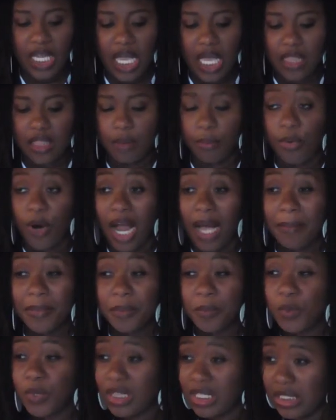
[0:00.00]
The
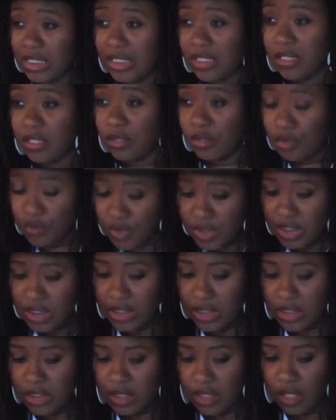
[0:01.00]
problem with these
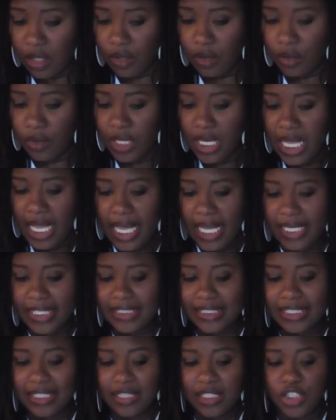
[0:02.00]
solutions, though,
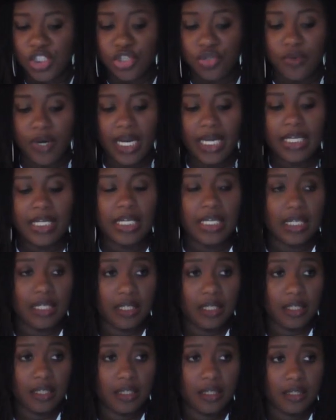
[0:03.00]
is in the
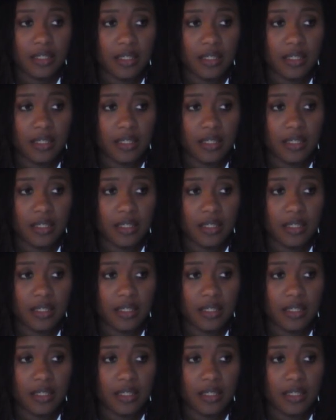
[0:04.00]
training,